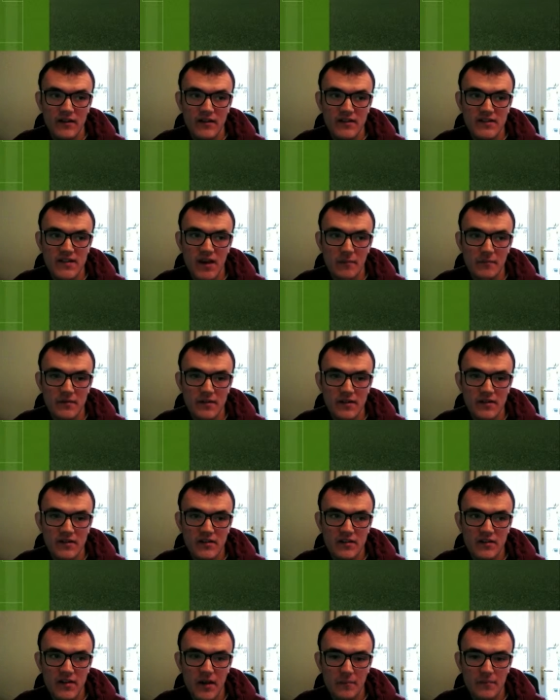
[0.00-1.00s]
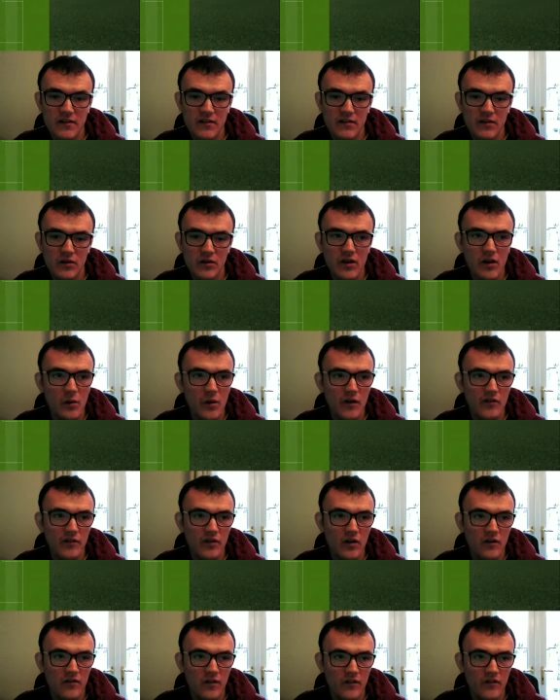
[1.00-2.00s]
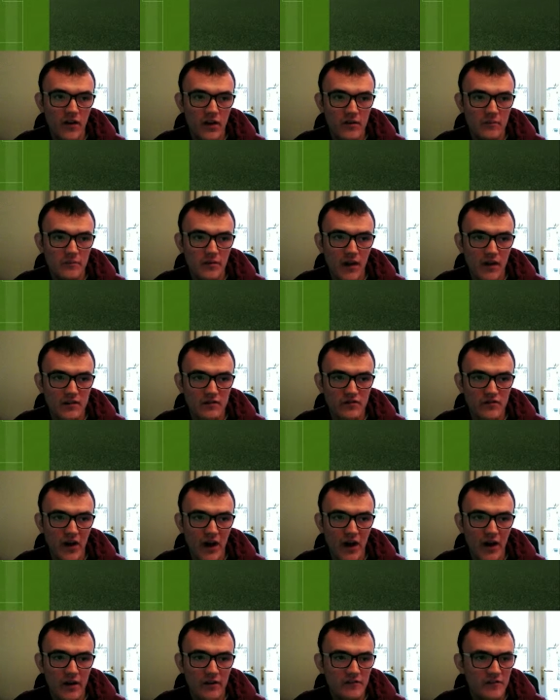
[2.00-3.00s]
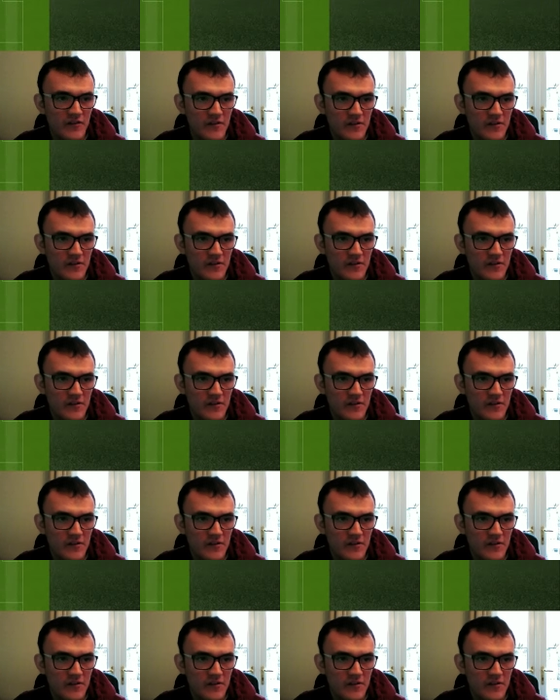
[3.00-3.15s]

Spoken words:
Tempted to going to go overload for the last 5.